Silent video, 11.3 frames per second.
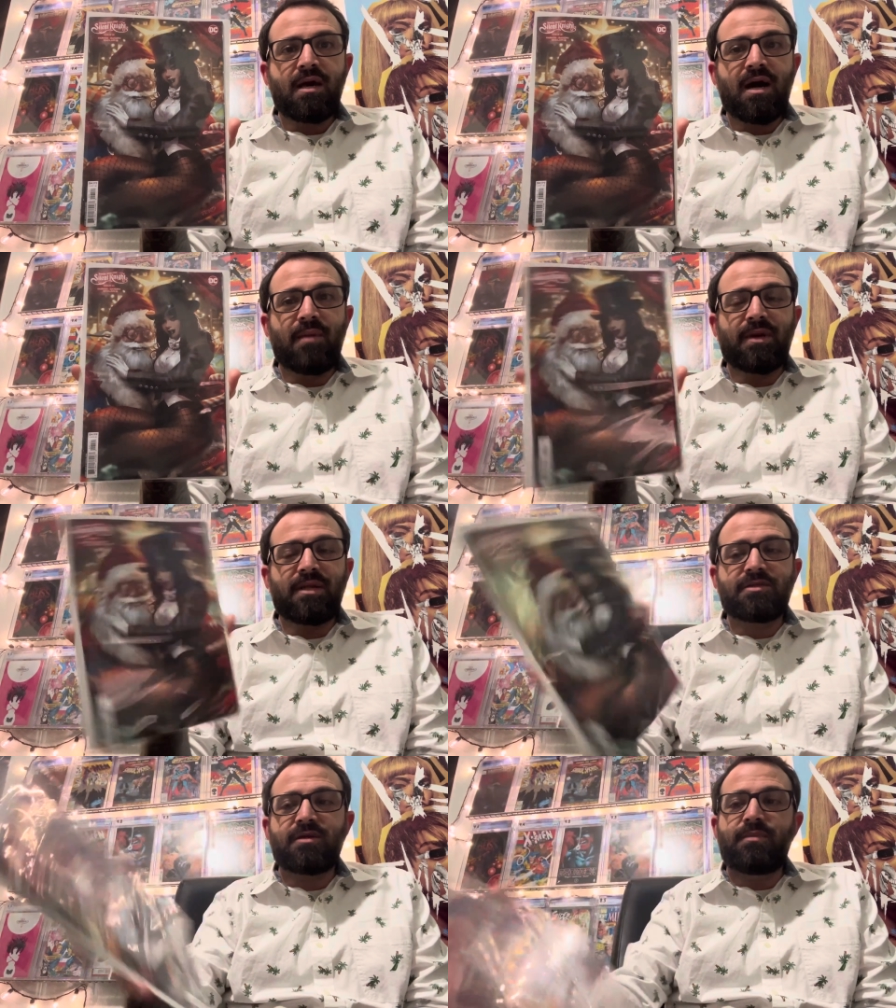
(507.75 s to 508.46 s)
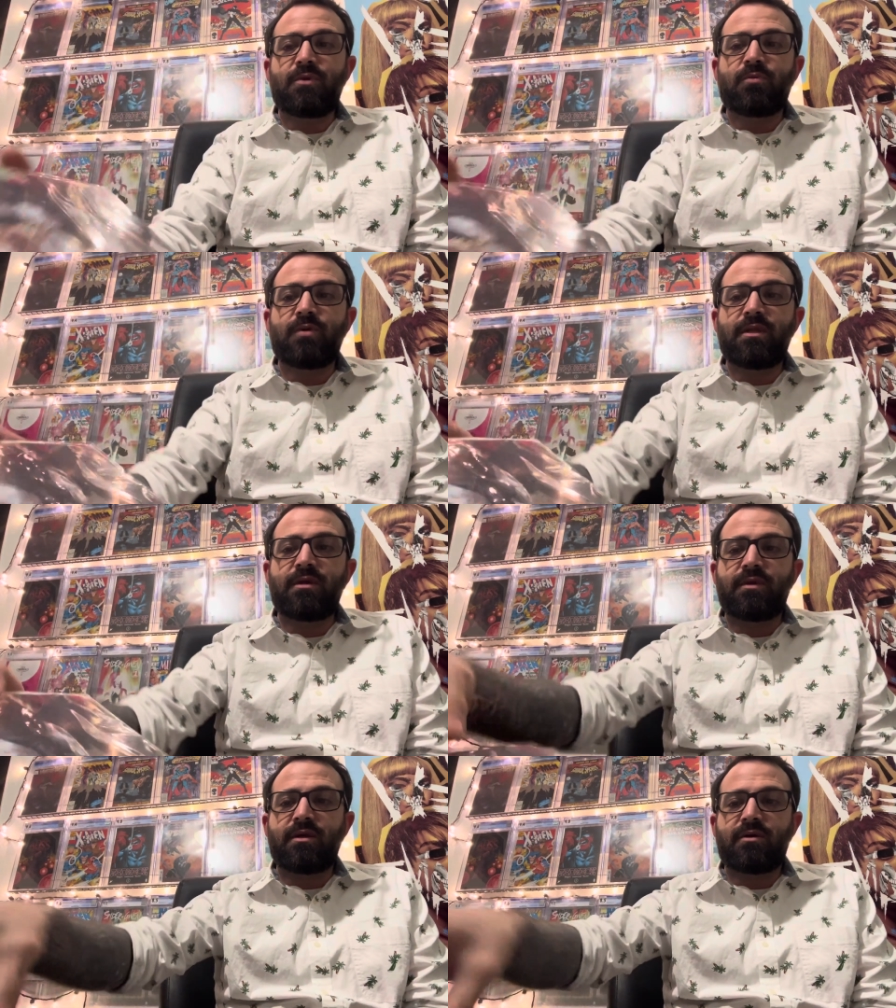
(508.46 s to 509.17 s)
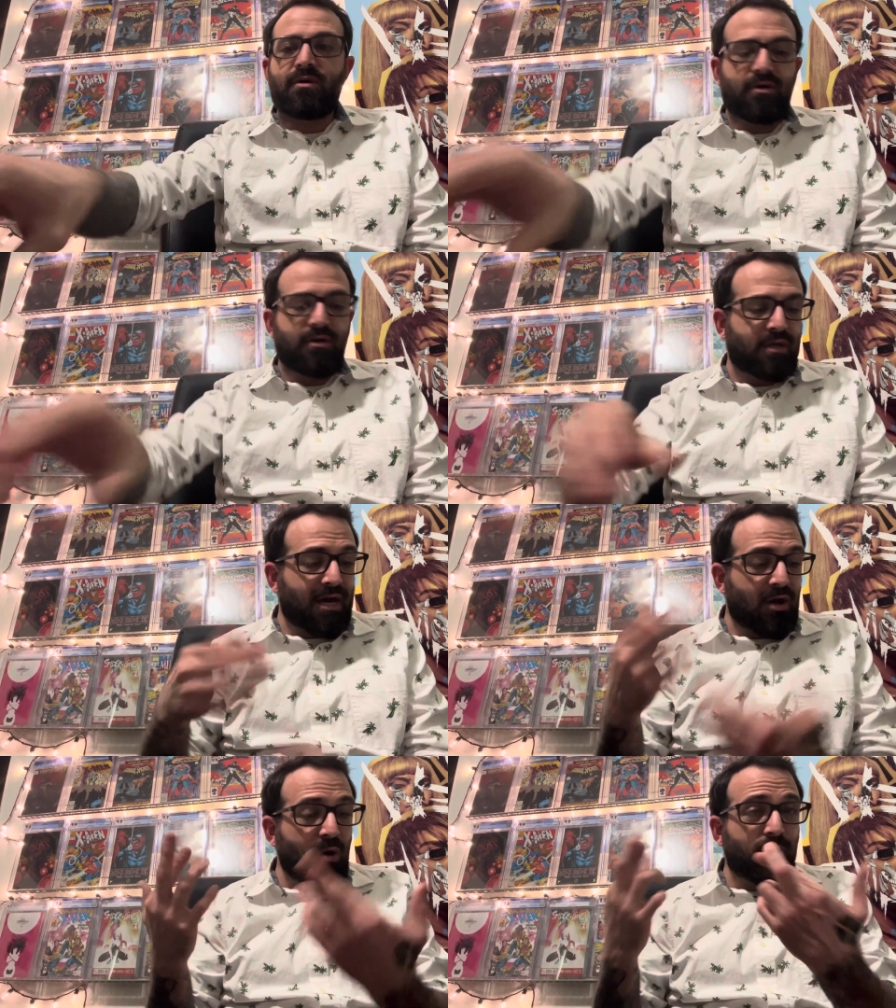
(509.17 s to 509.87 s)
I bet it's going to be really, really good. I
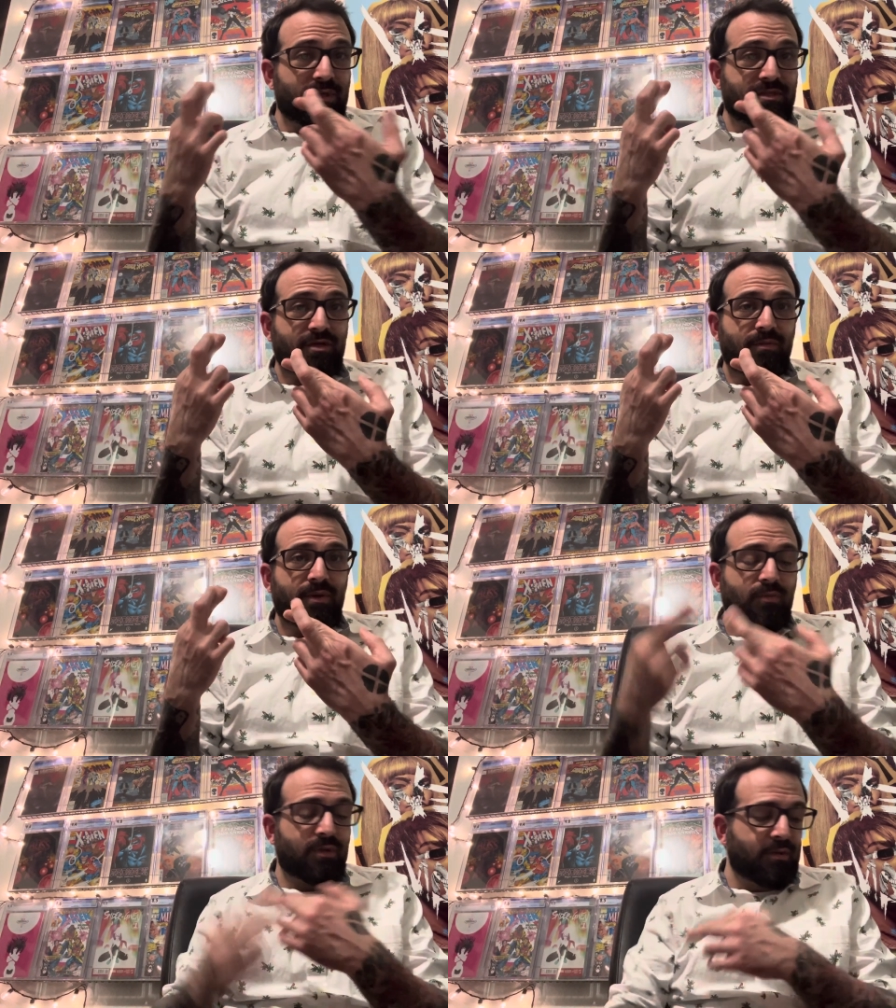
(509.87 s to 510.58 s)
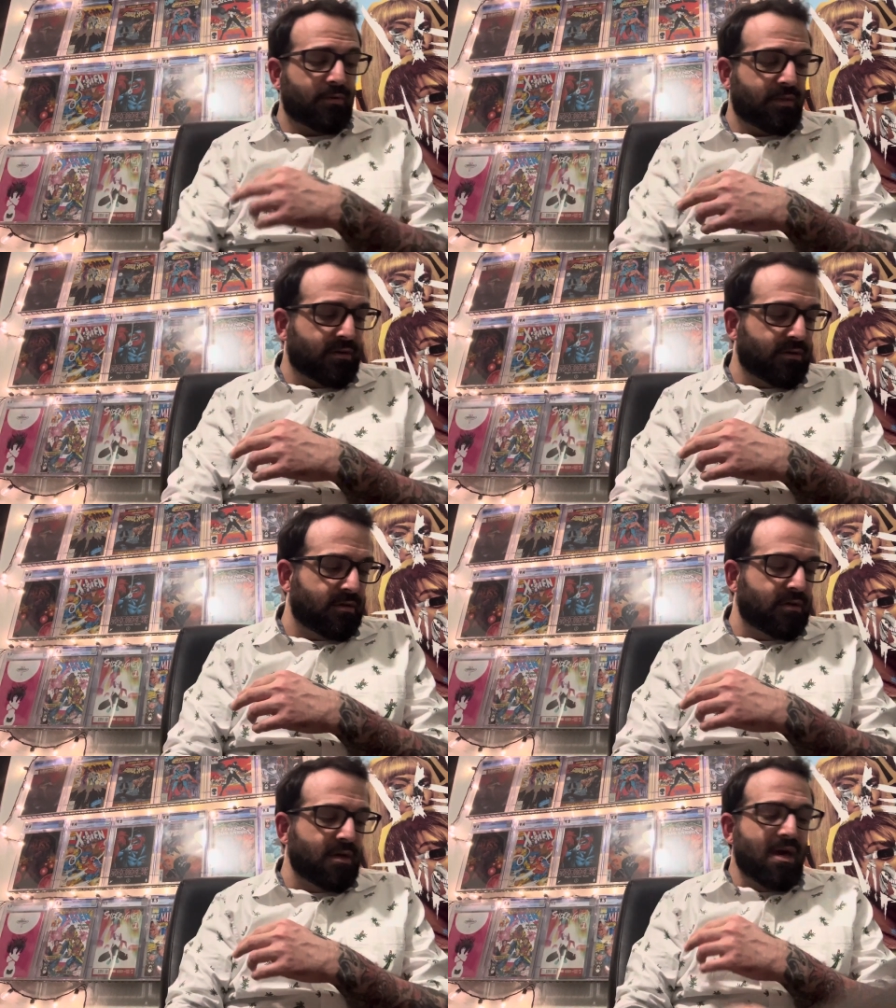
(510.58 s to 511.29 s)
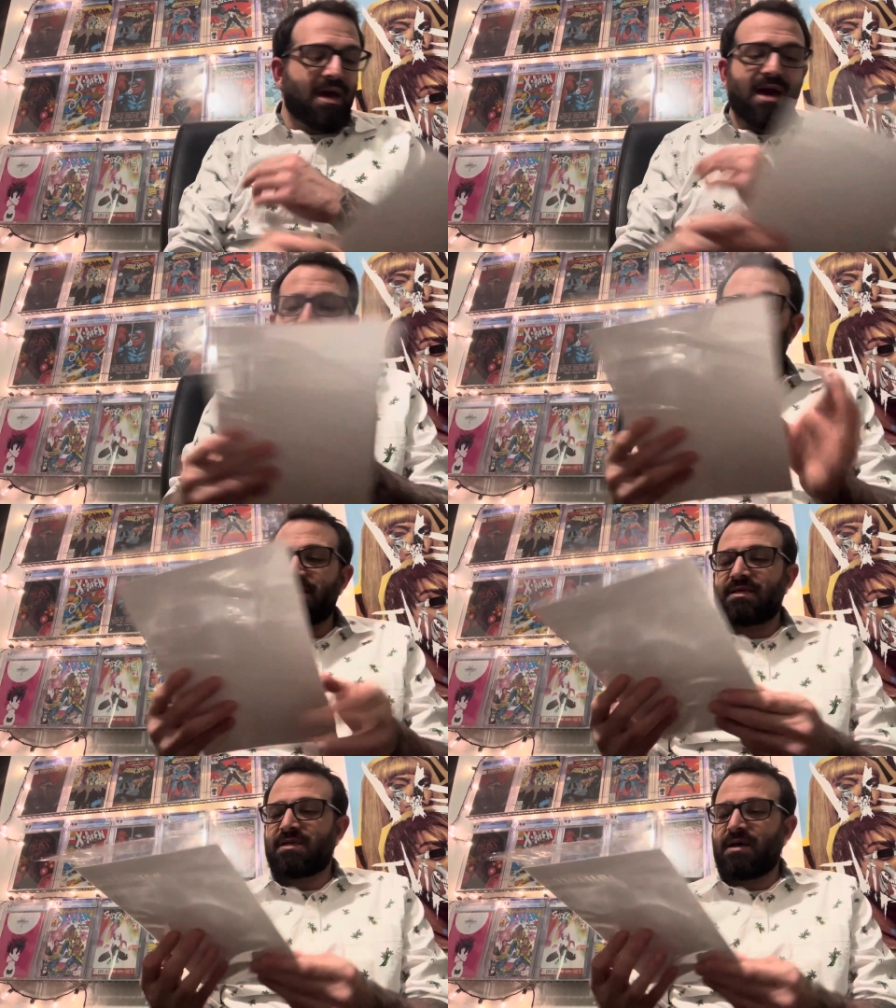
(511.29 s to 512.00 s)
hope it's going to be really, really good. And I
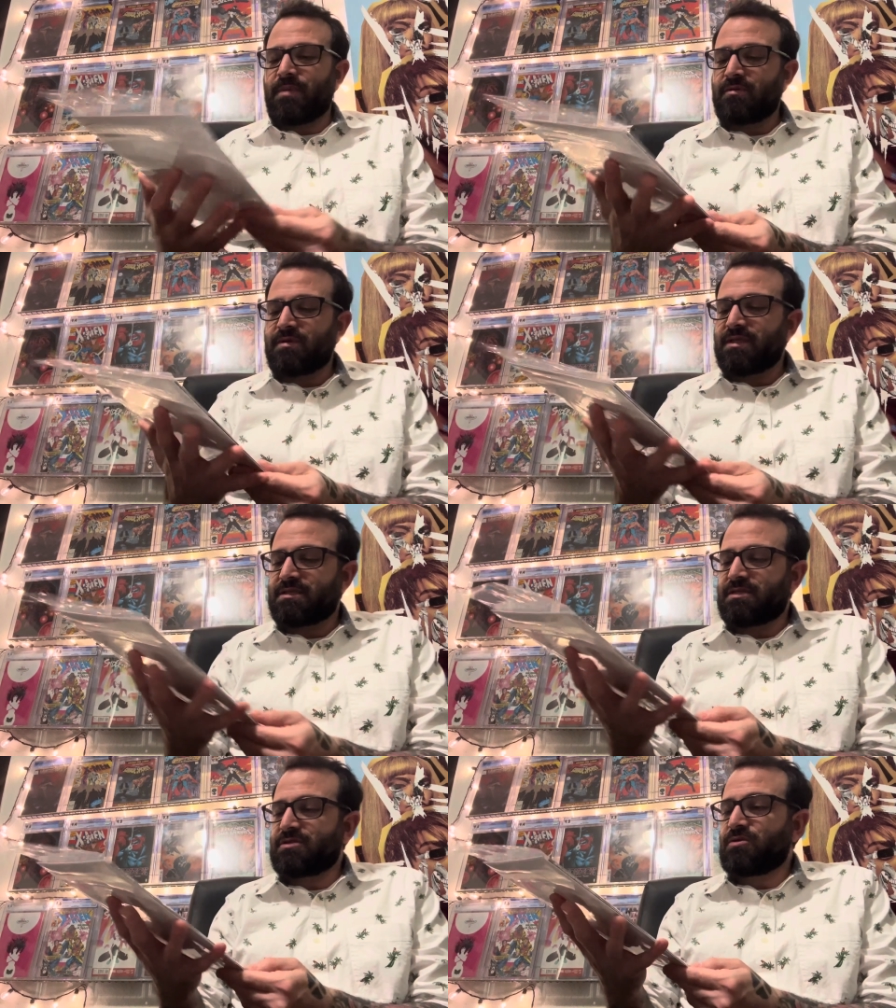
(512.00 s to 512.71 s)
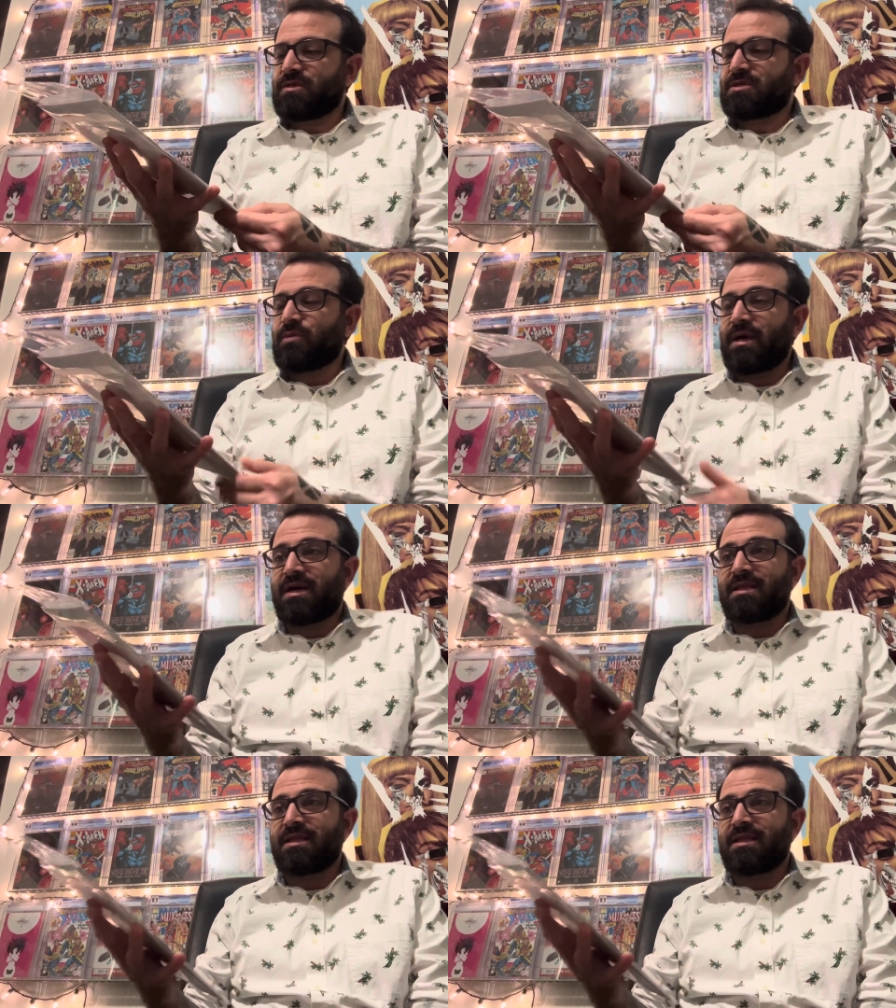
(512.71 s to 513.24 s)
picked this up. I don't think this is new this week.